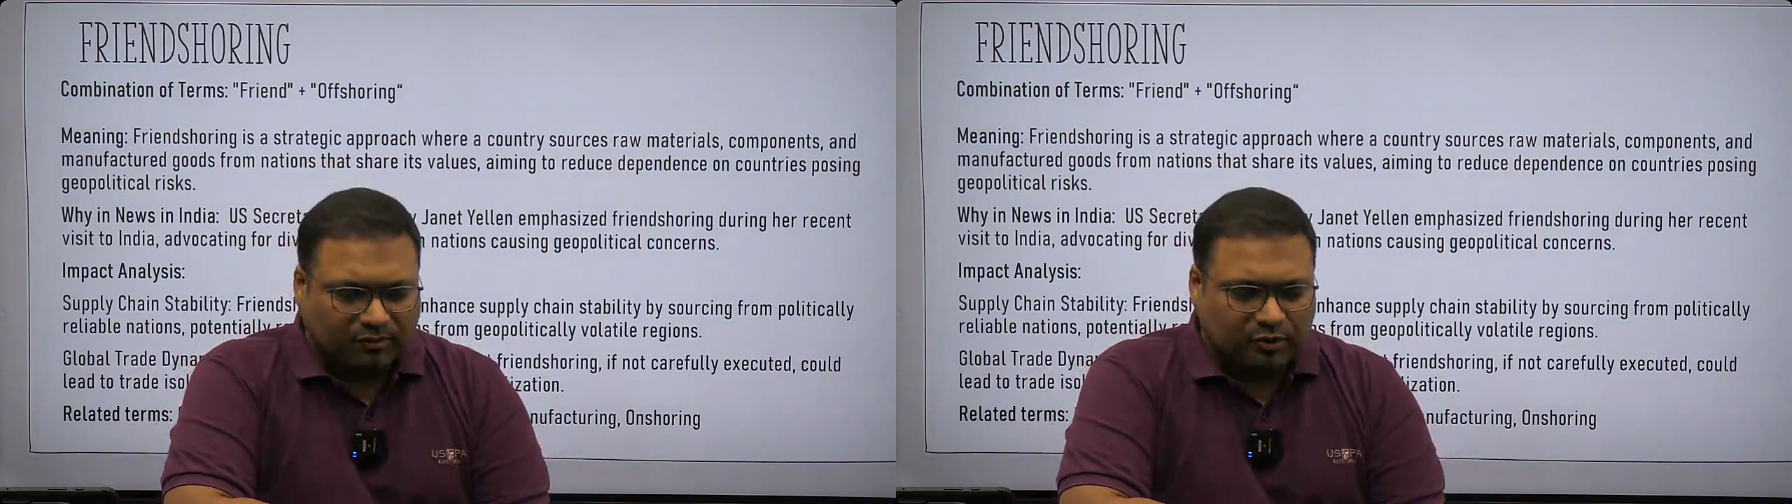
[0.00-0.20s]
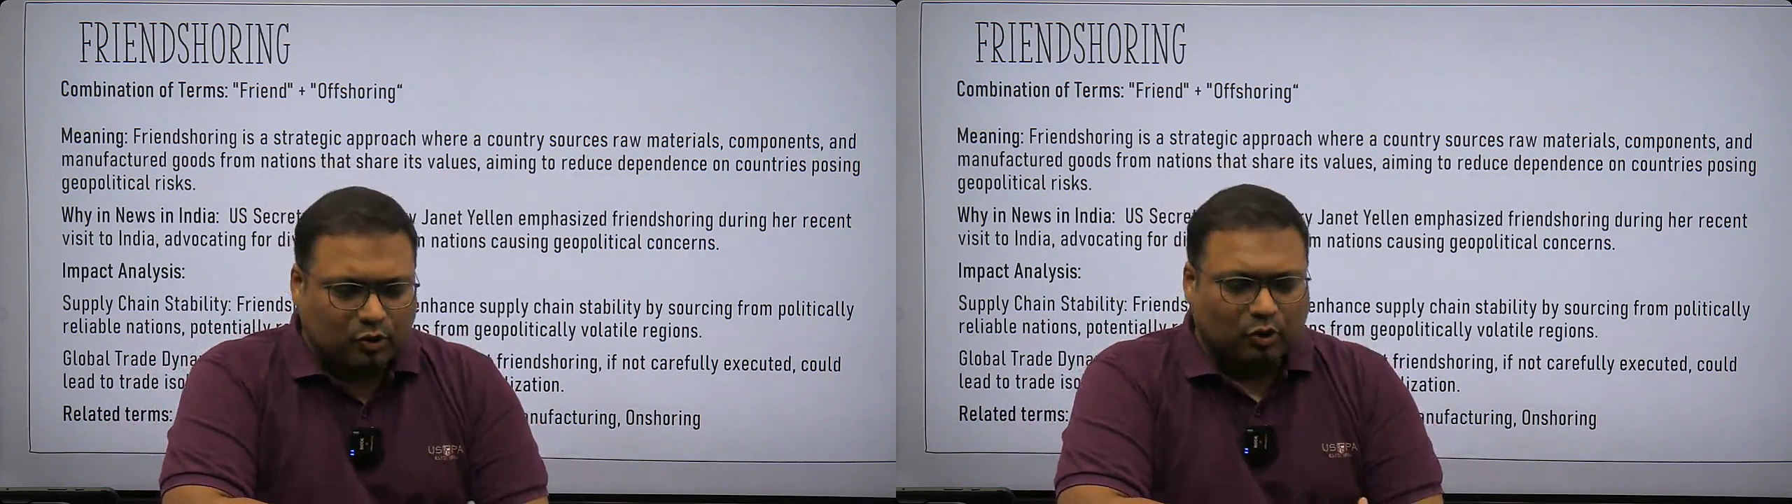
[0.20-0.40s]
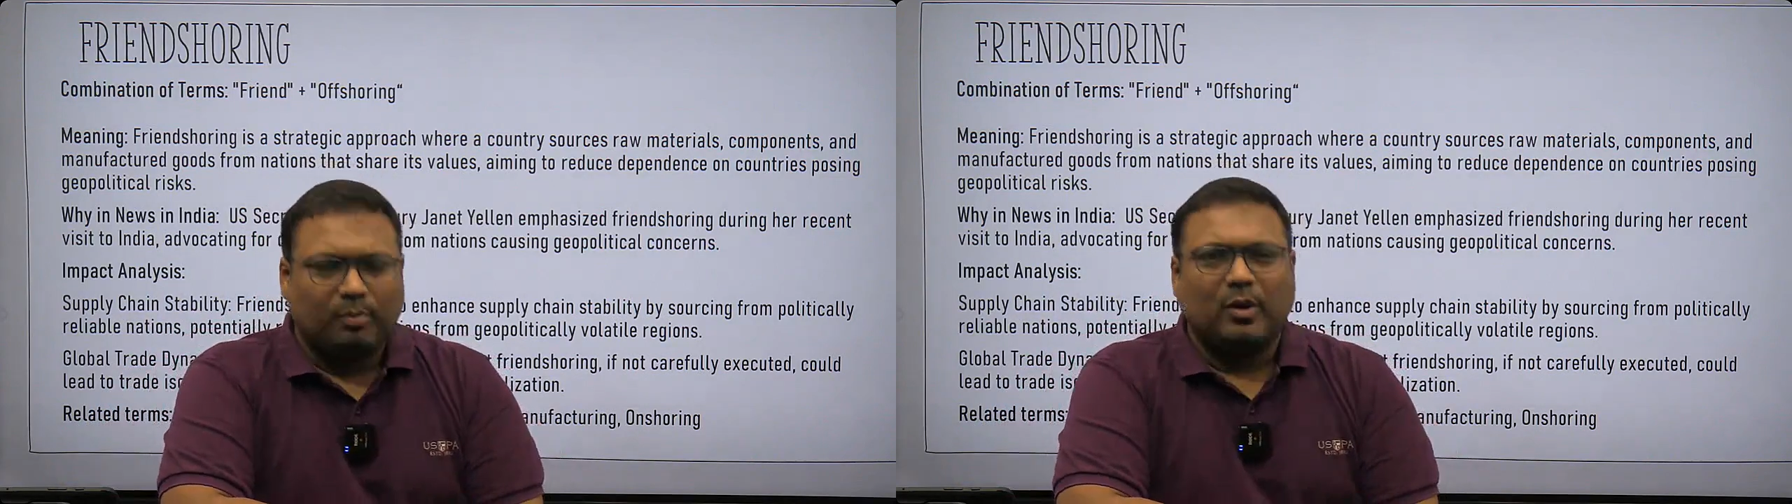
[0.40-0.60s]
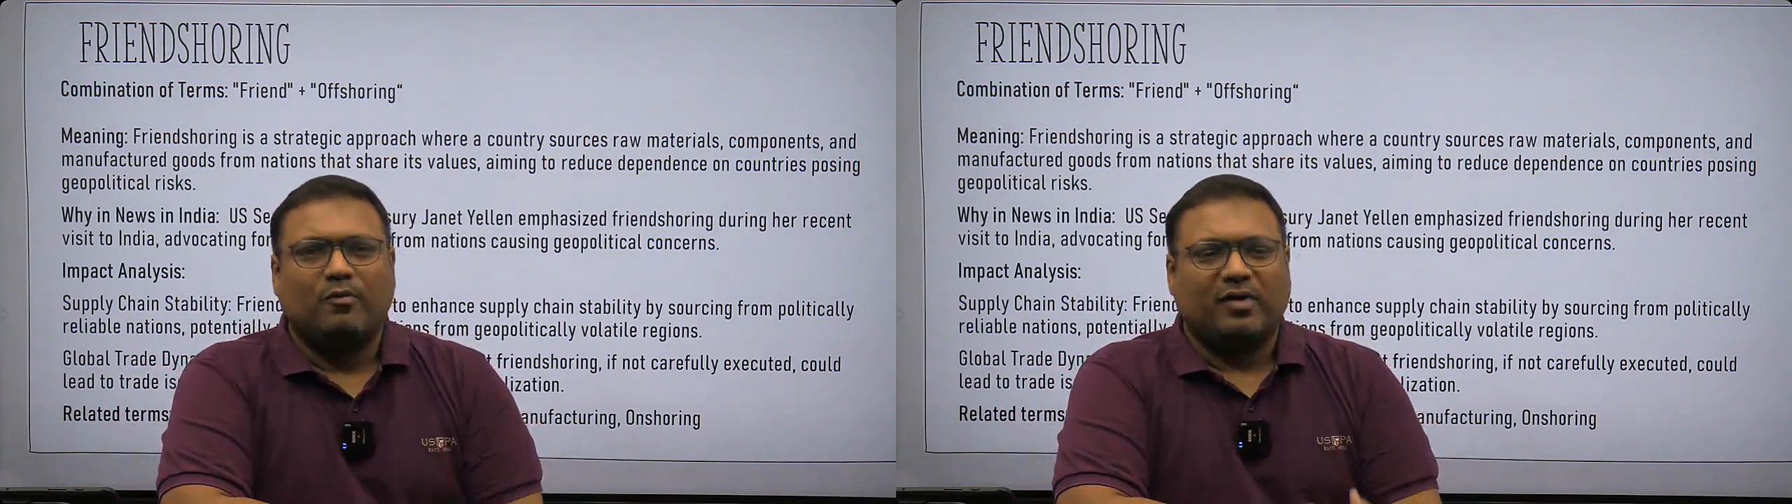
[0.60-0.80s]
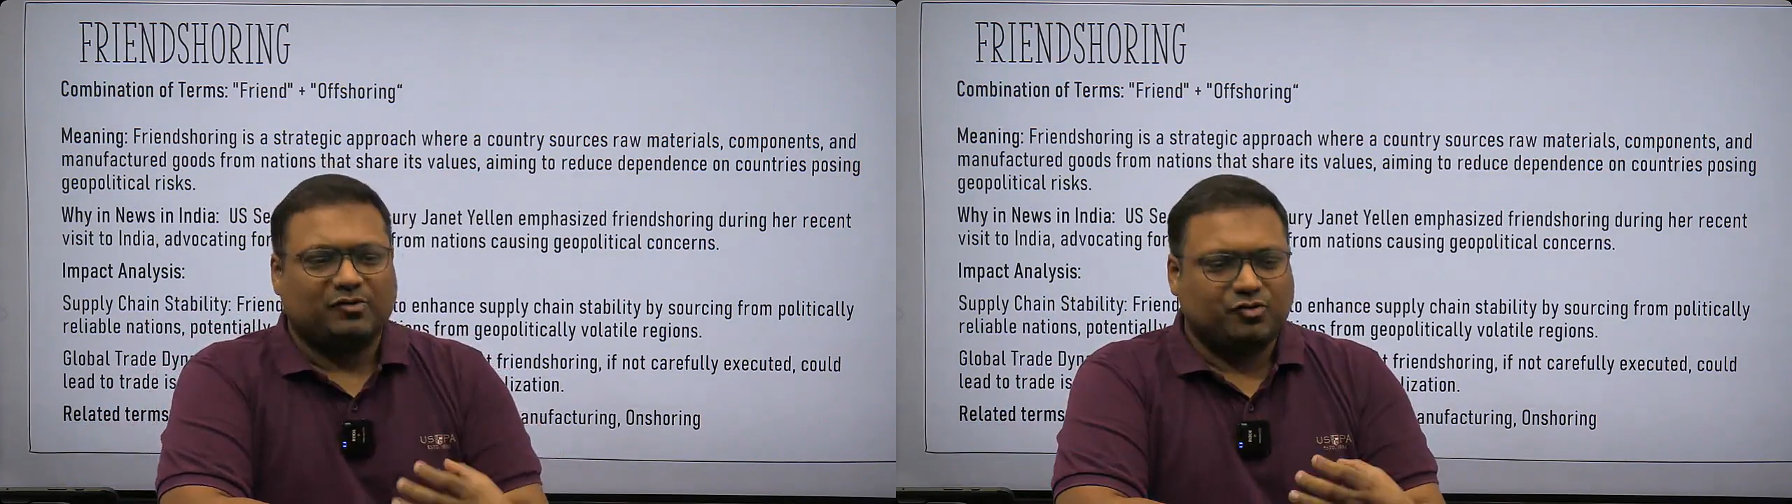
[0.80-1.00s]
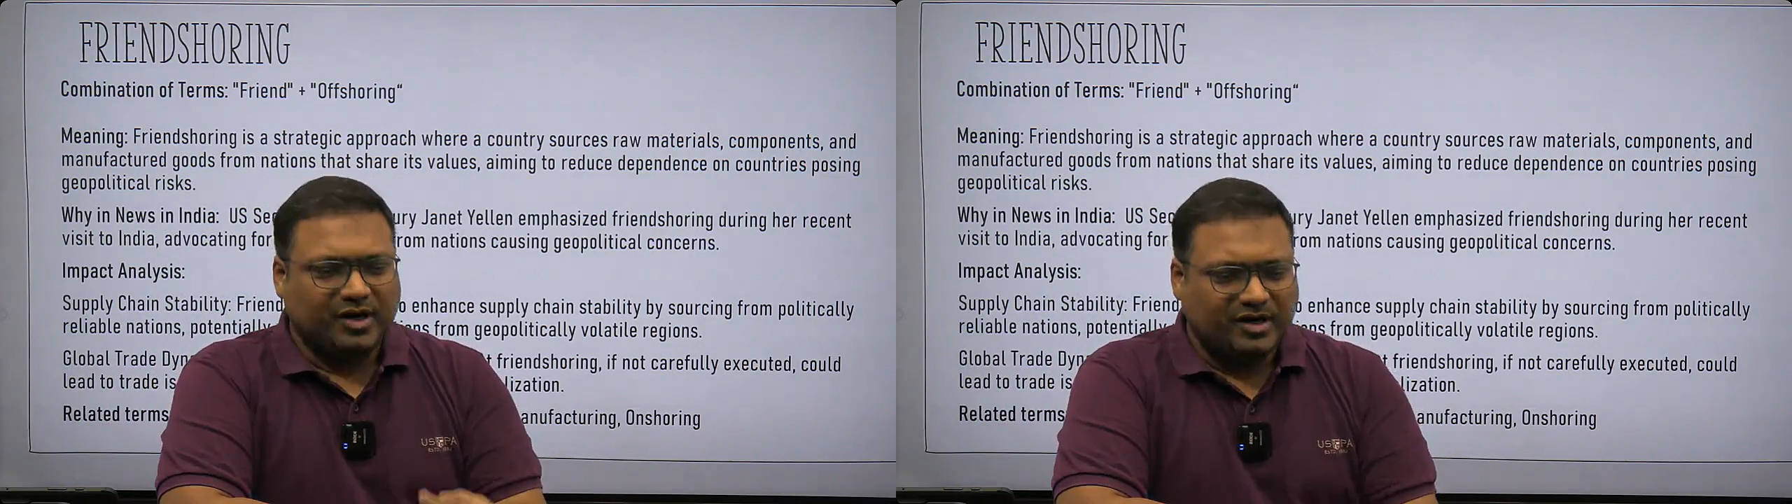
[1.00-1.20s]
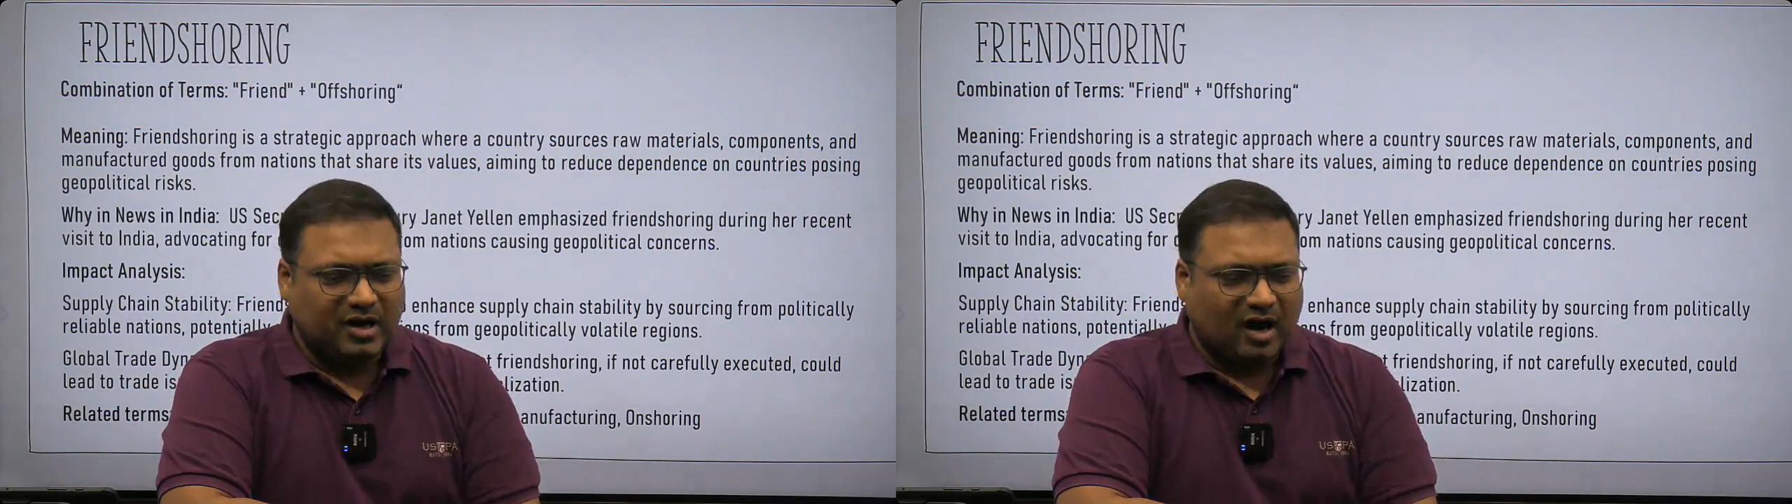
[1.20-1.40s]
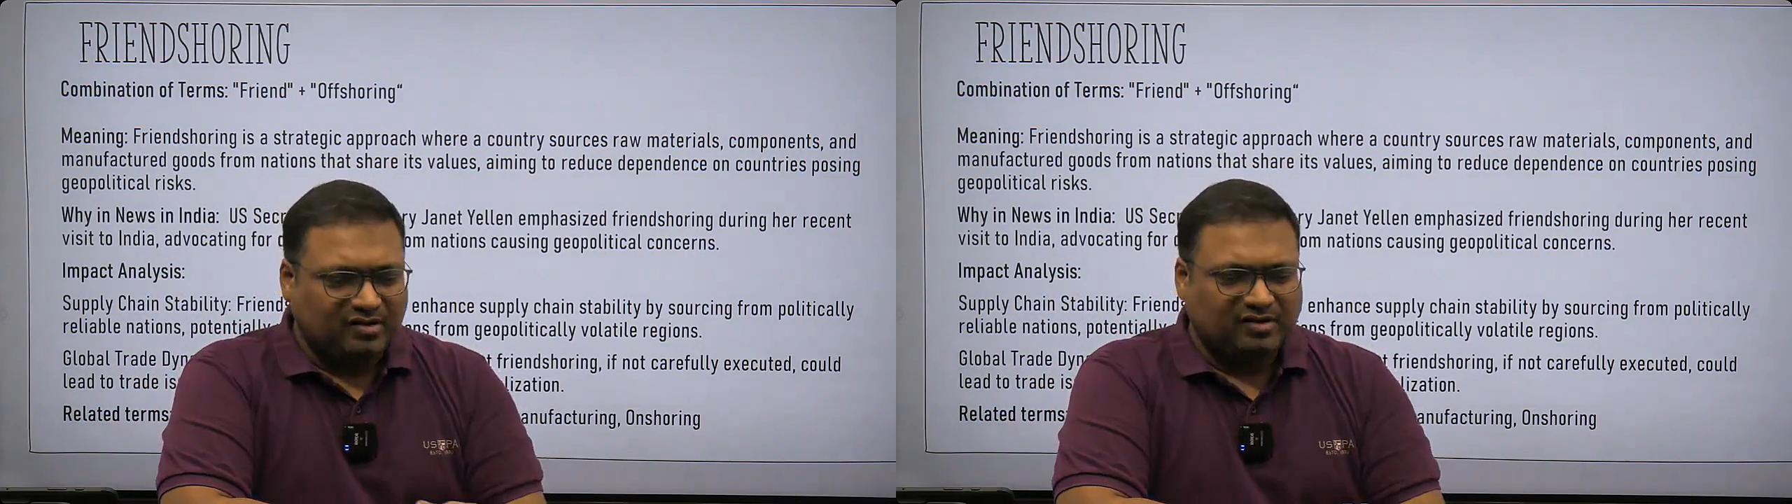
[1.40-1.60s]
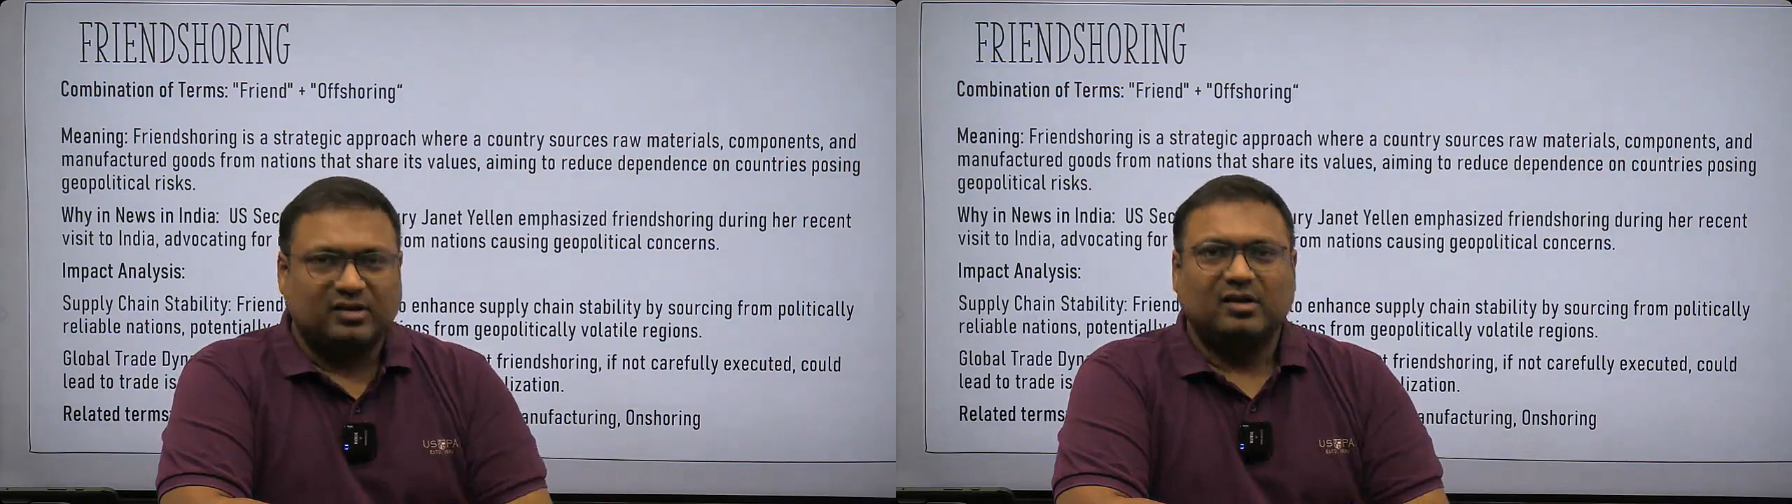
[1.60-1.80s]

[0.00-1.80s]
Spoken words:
your manufacturing task